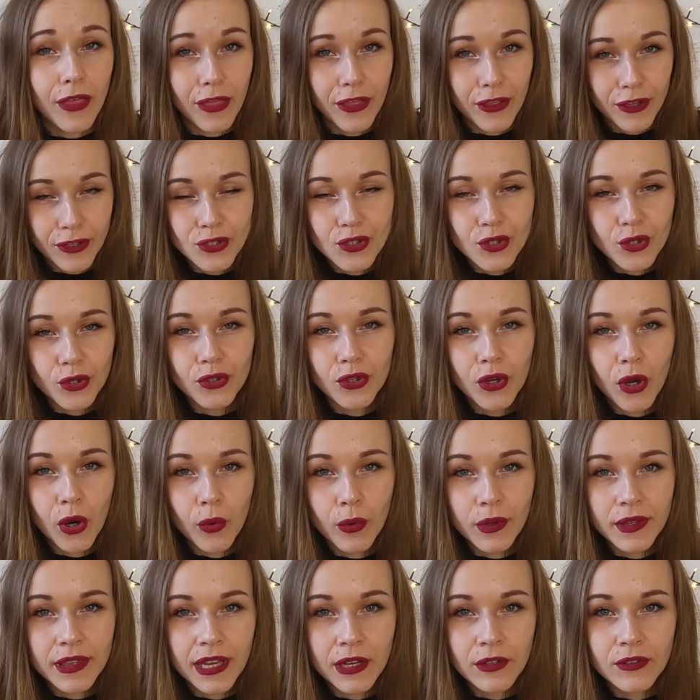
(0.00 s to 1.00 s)
this should go
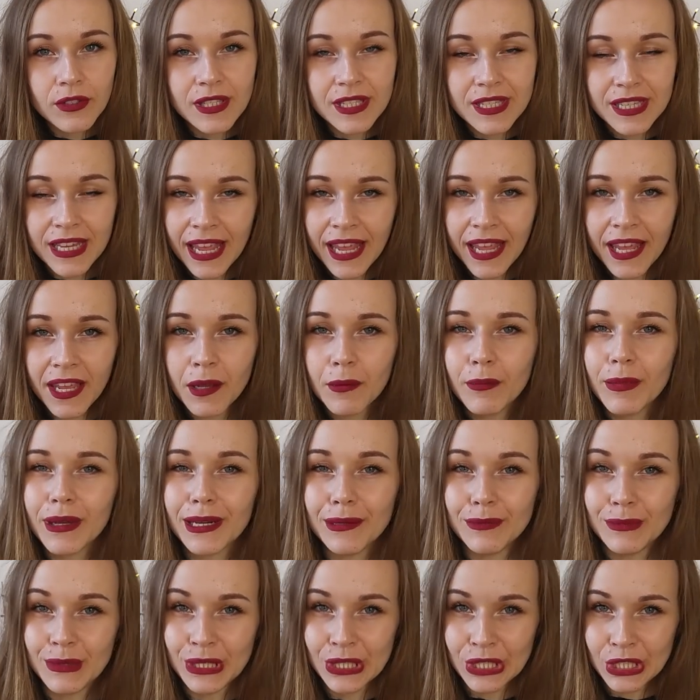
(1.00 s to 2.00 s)
without saying, but
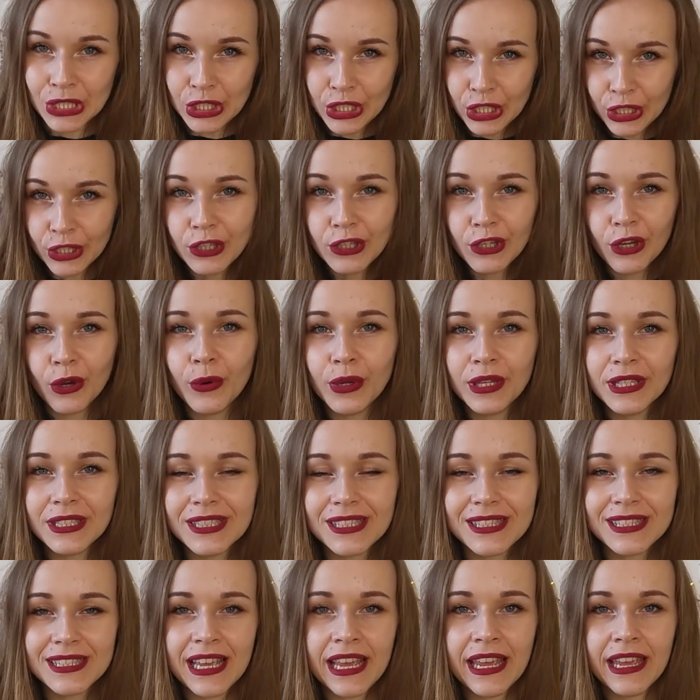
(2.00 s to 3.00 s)
I'm still going
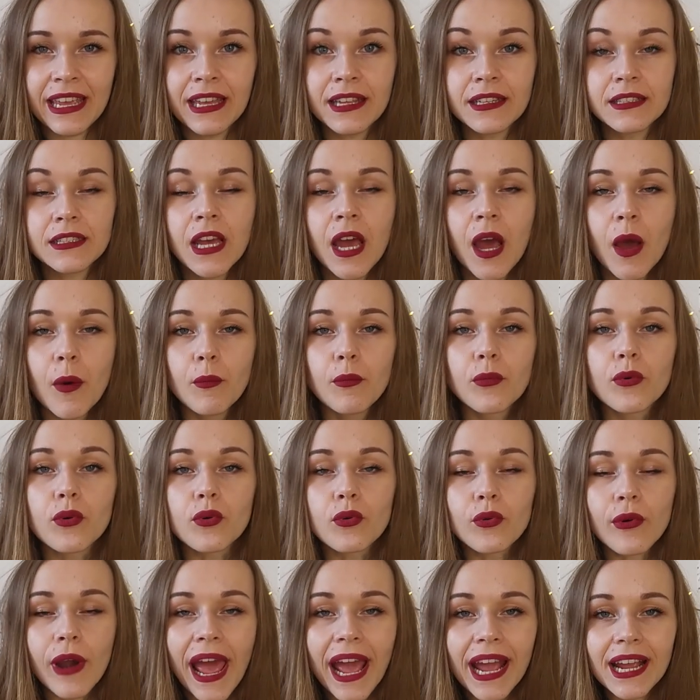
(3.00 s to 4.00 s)
to say it,
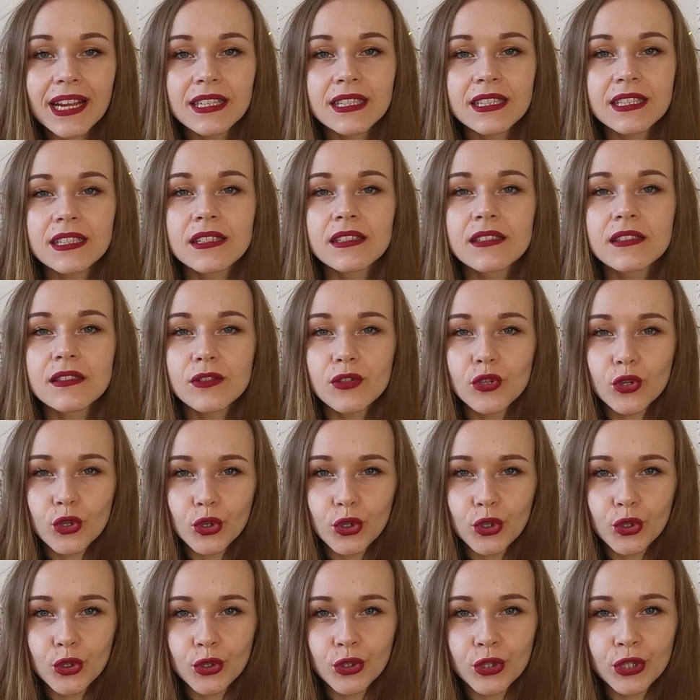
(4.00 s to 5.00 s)
practice
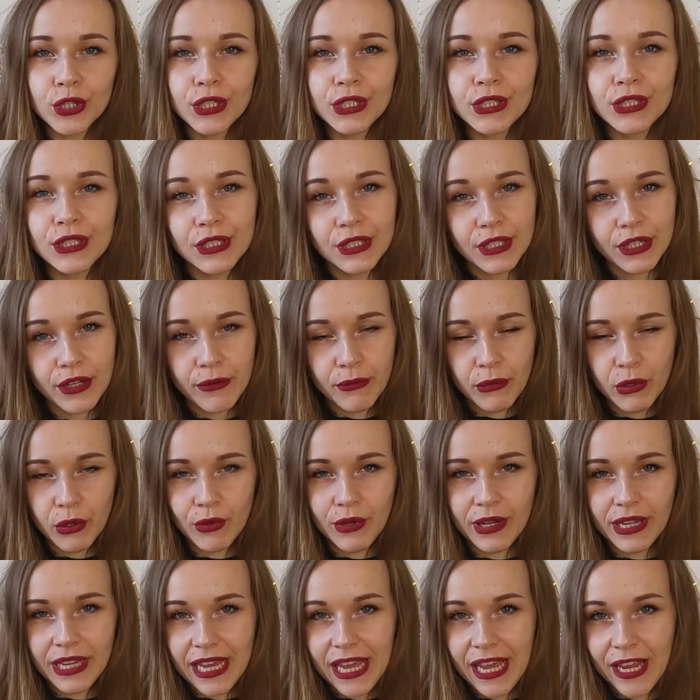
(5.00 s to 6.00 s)
good
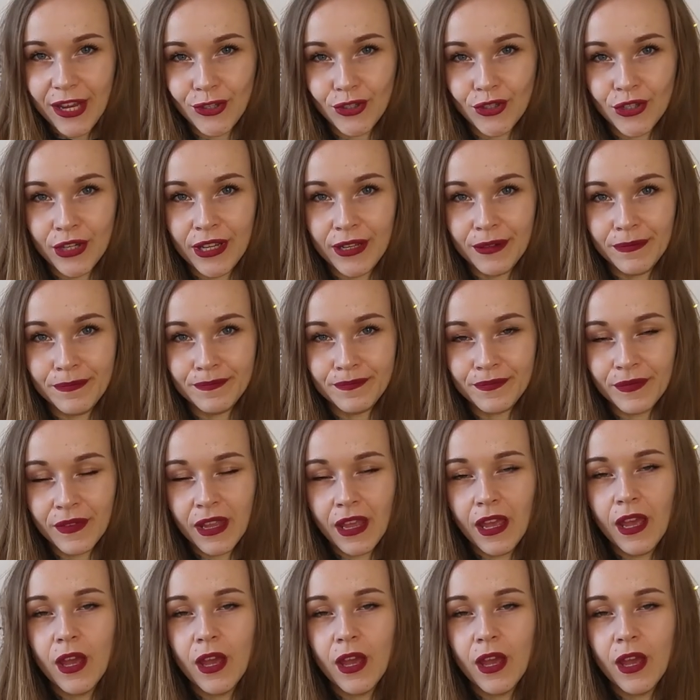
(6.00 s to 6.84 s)
communication.